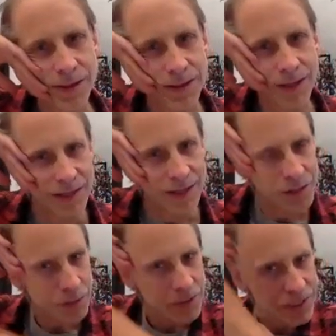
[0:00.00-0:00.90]
like this,
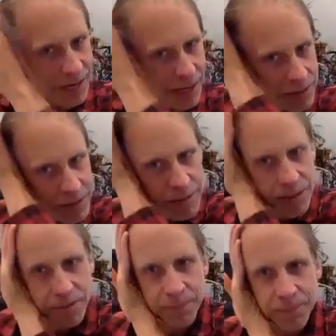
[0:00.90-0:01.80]
switch hands.
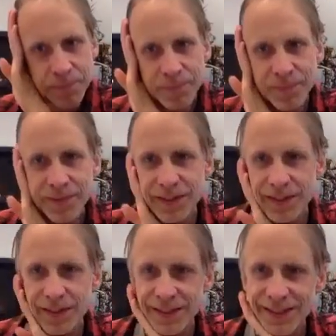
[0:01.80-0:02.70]

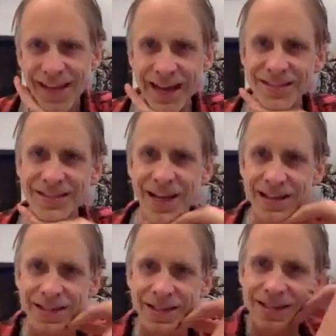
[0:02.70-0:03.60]
Yes,
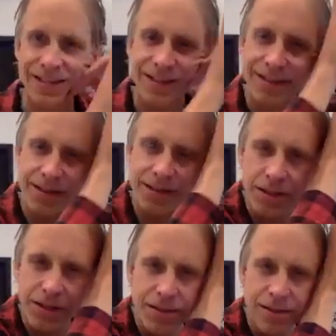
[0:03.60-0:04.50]
that's it. Good,
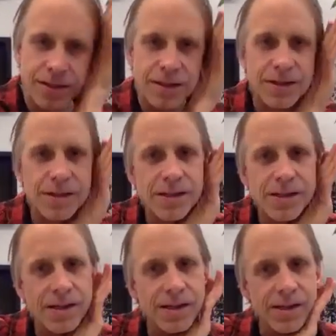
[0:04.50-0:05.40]
Janice.
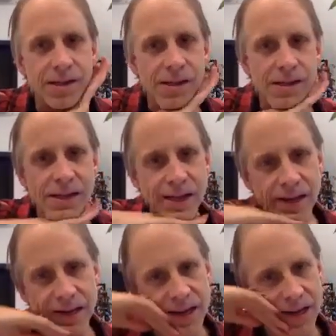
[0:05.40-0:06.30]

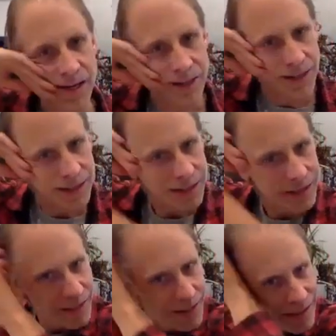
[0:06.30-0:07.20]
And
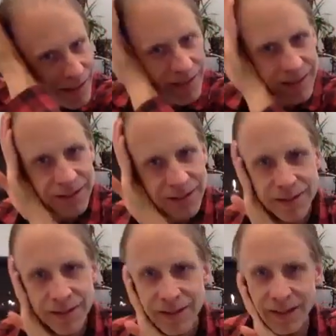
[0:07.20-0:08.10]

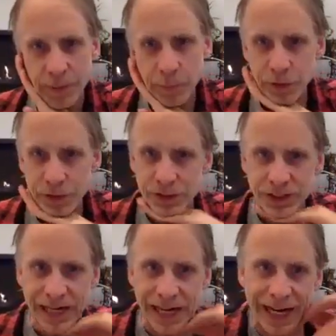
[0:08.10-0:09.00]
good, April, you
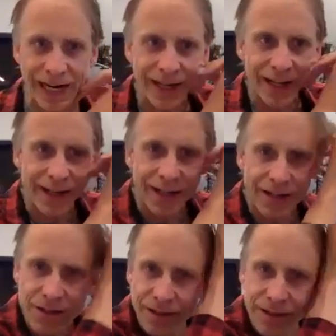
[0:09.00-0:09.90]
got it.
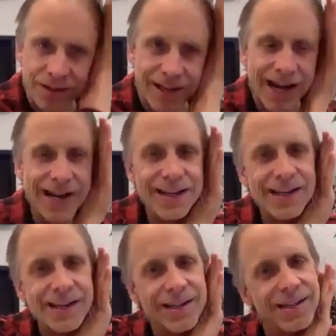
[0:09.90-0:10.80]
Angela, you got it.